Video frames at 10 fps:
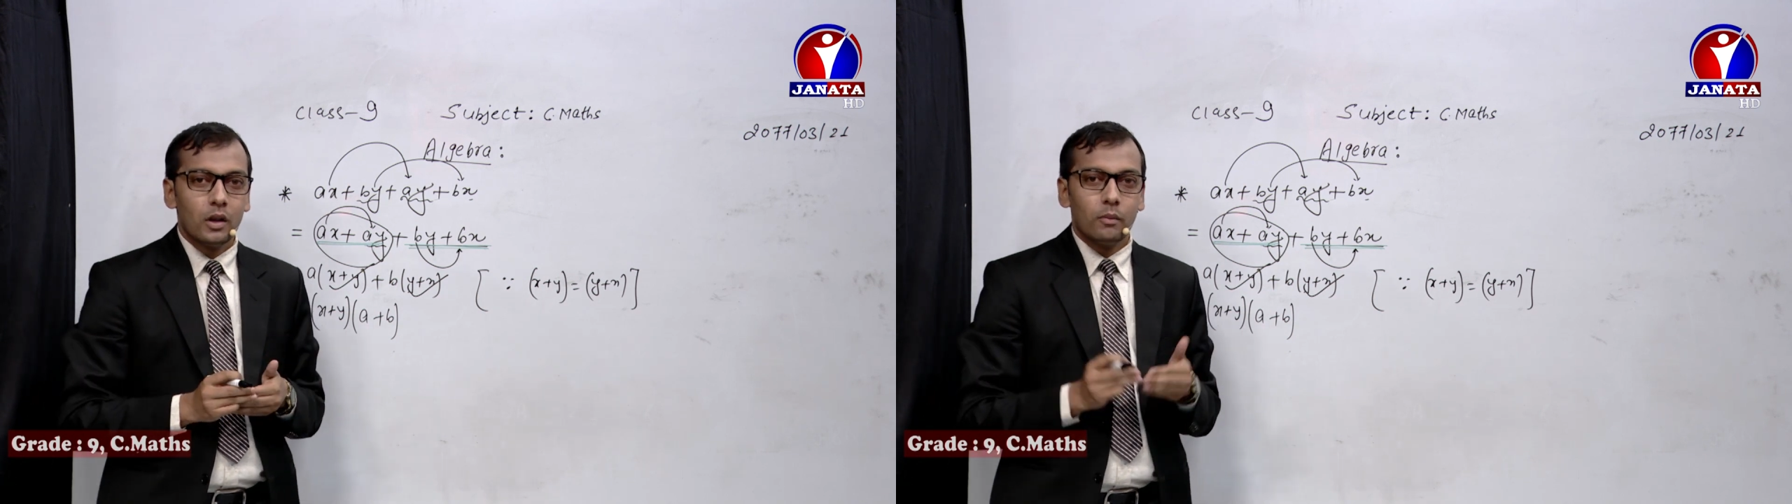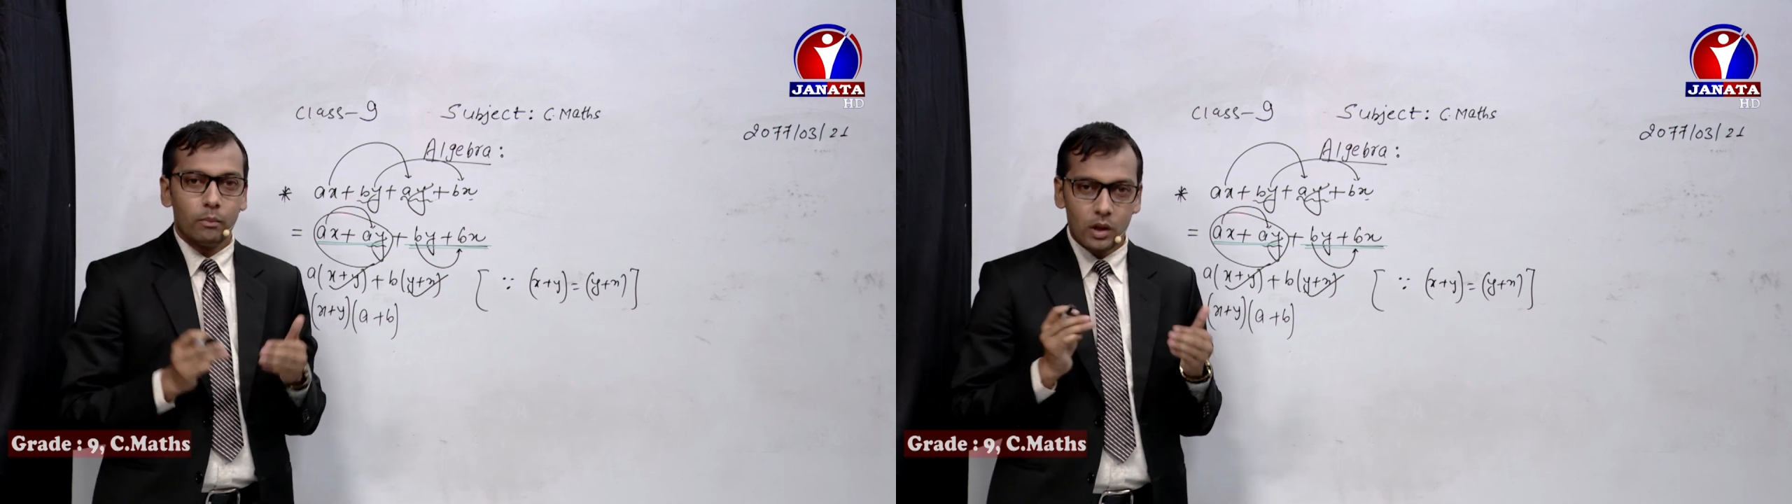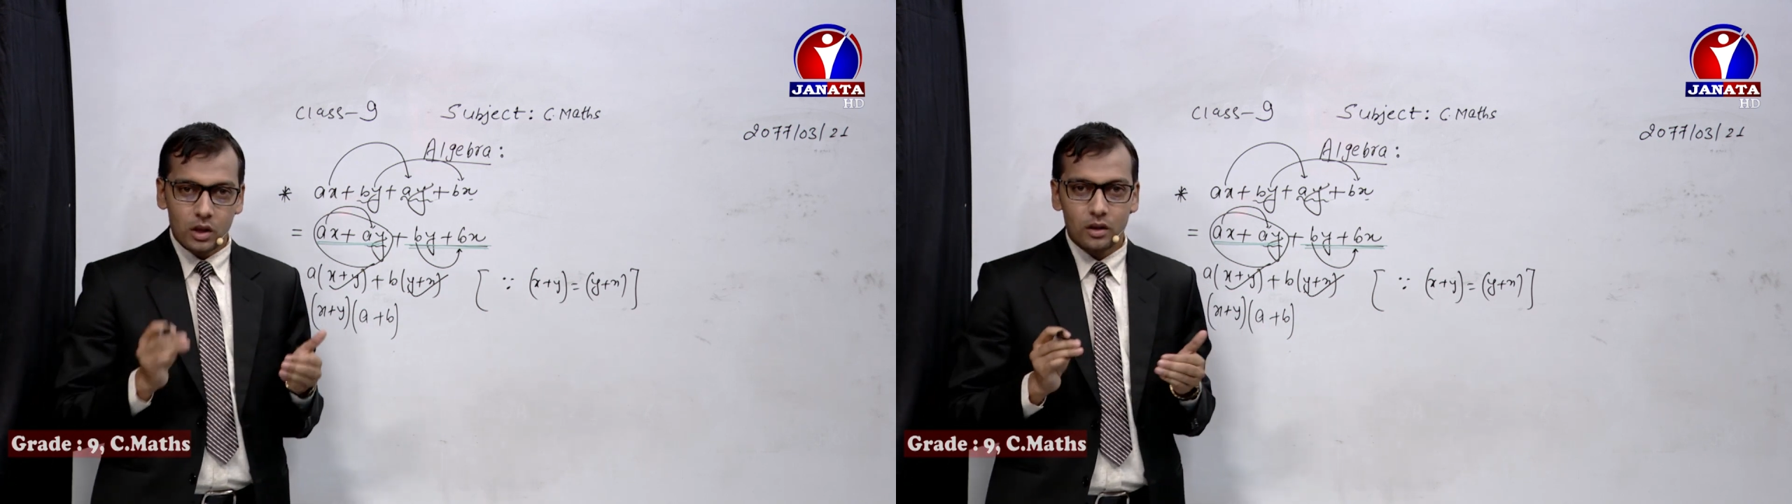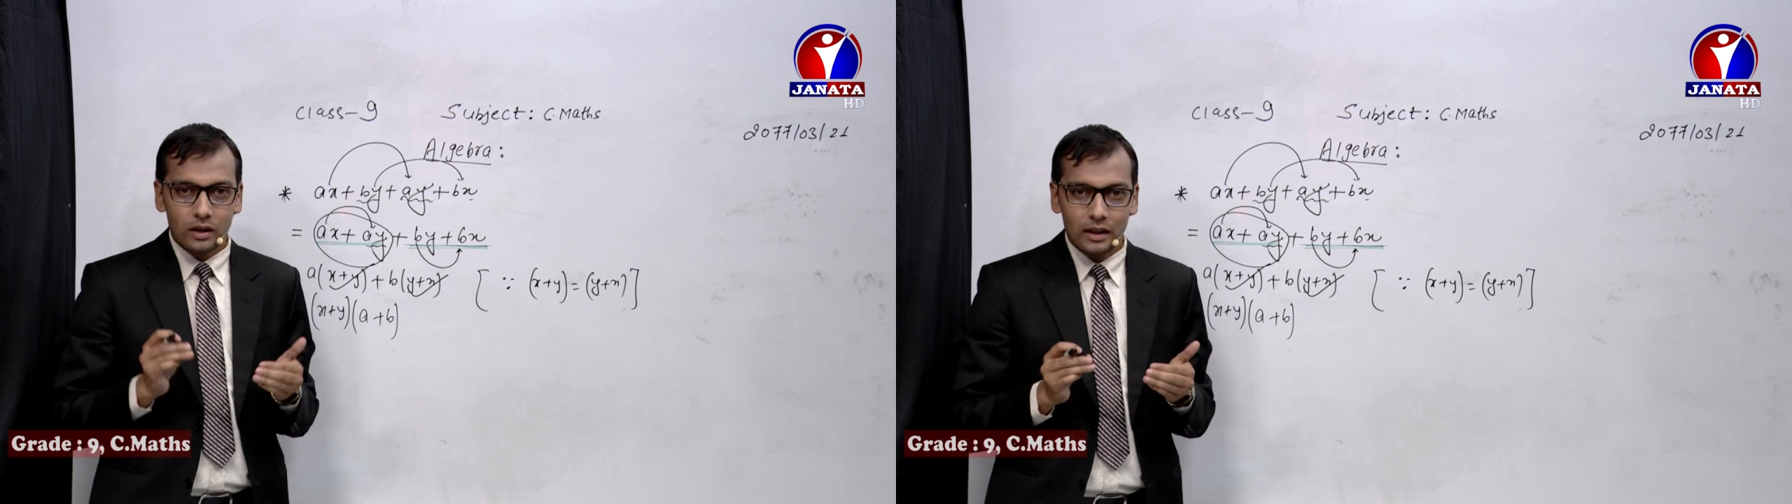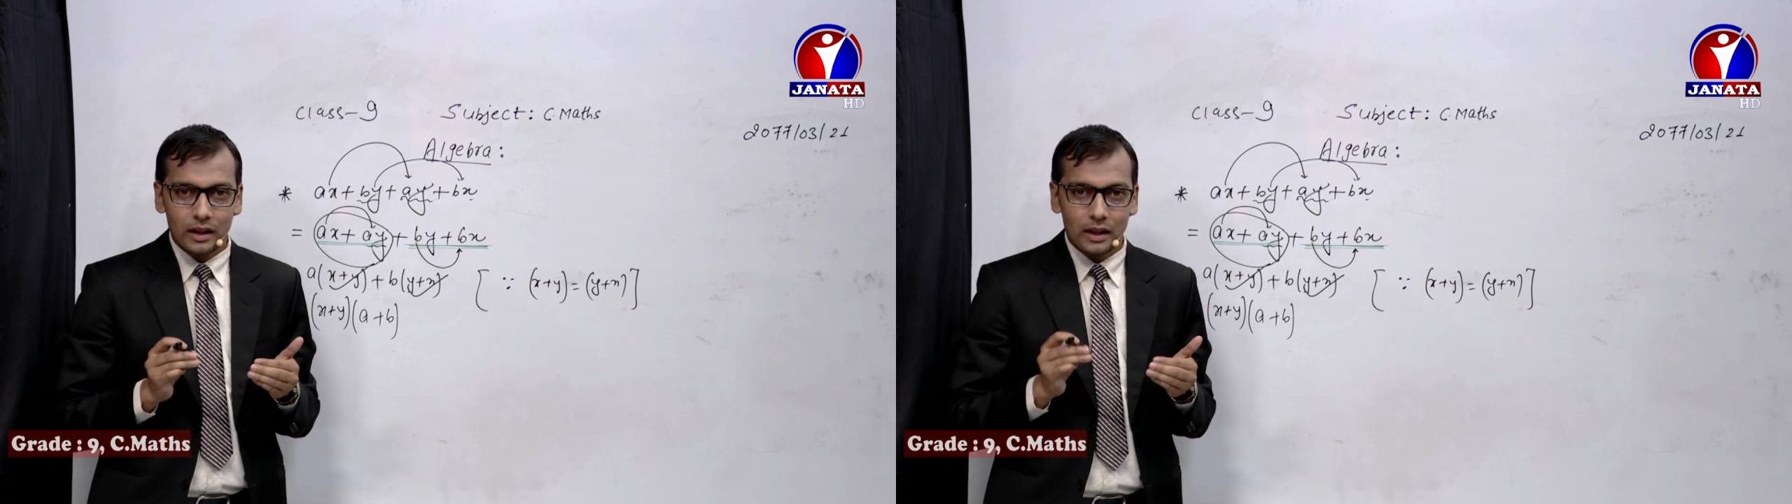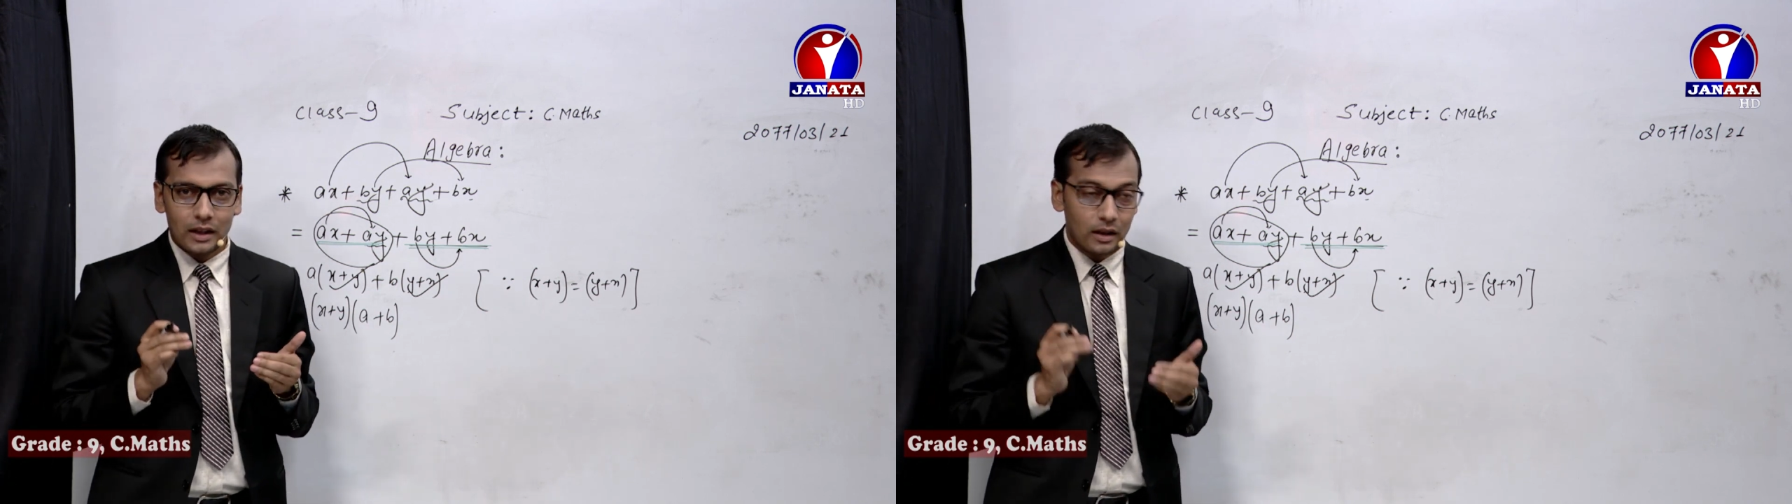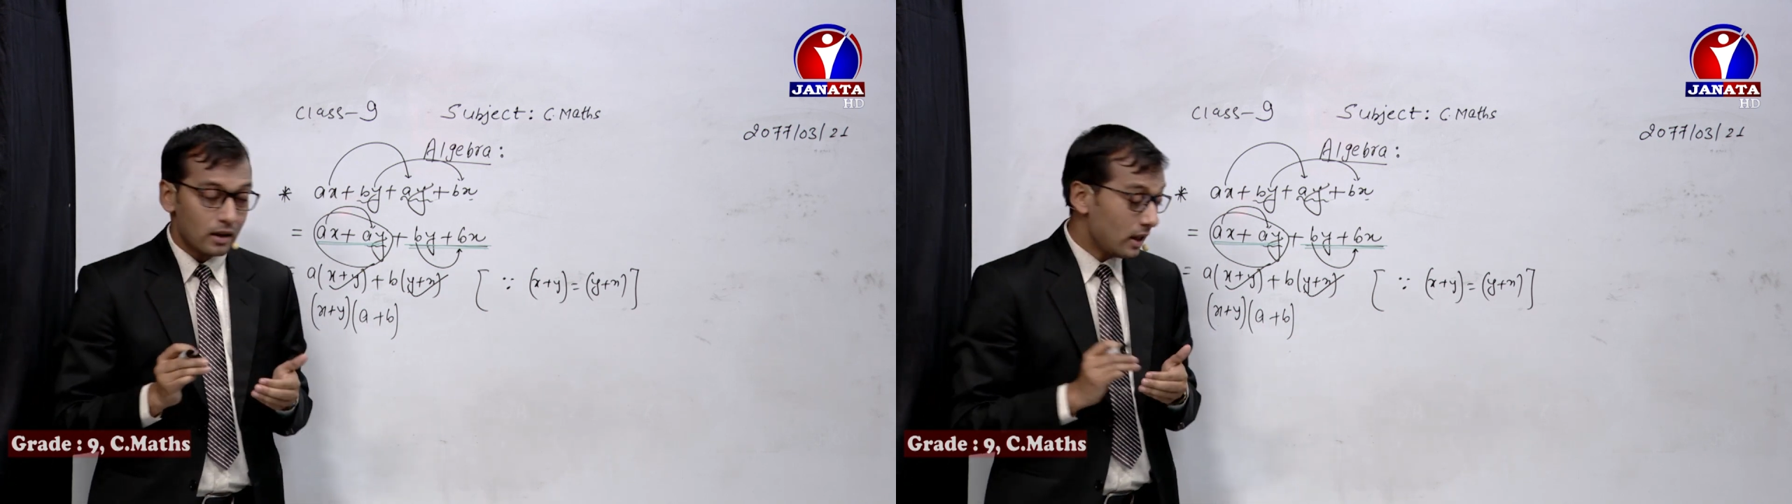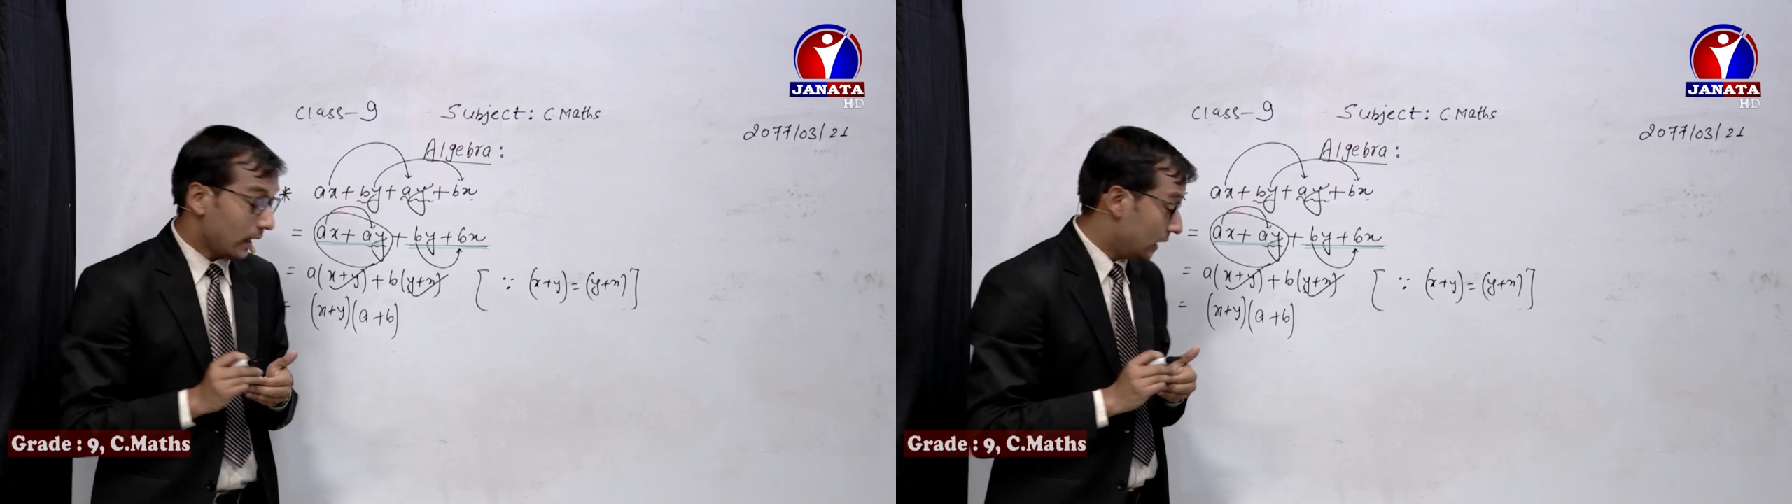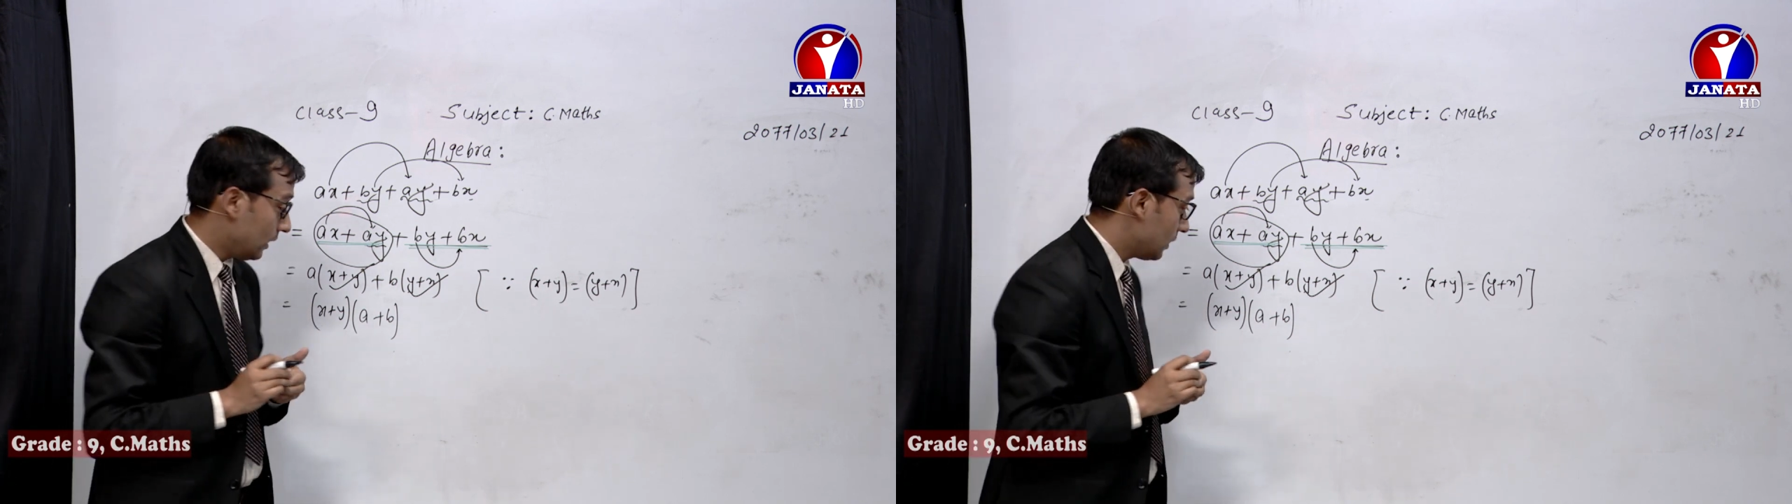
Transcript: must contain